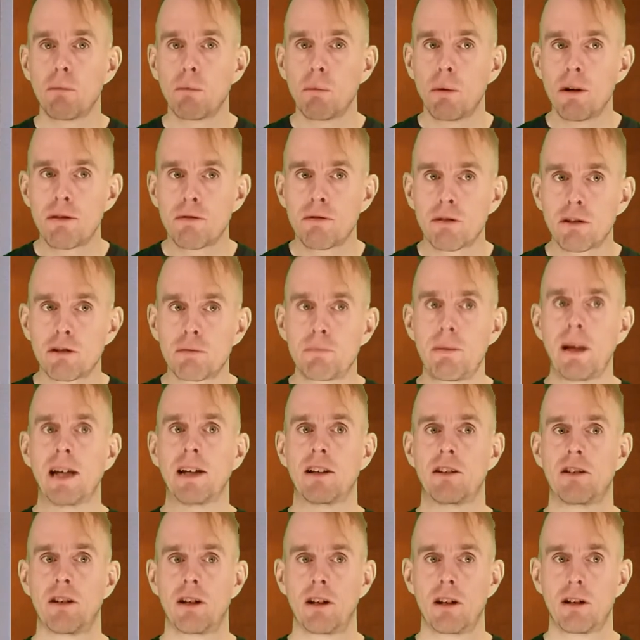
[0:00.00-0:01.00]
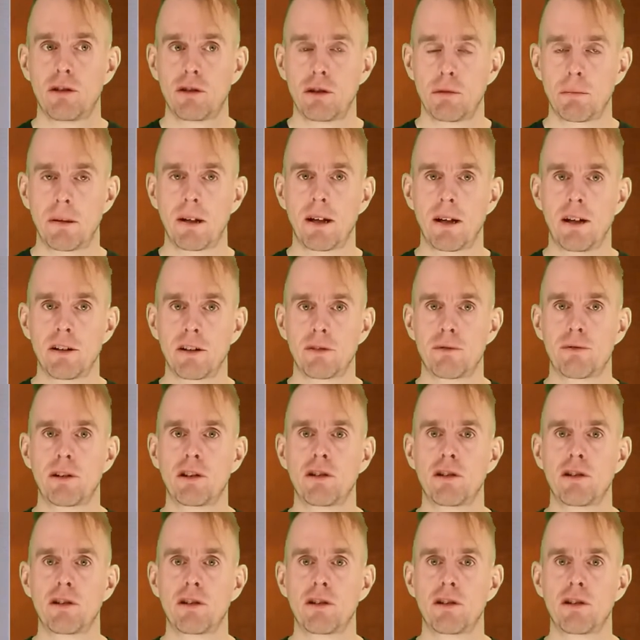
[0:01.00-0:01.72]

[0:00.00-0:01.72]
with respect to plant?